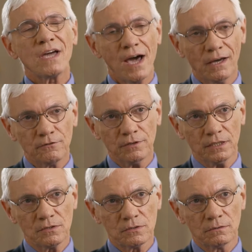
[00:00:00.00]

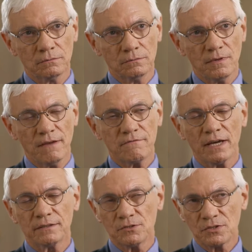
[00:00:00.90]
confidence. They've
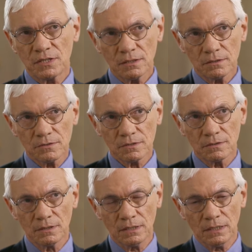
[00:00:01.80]
got the skills,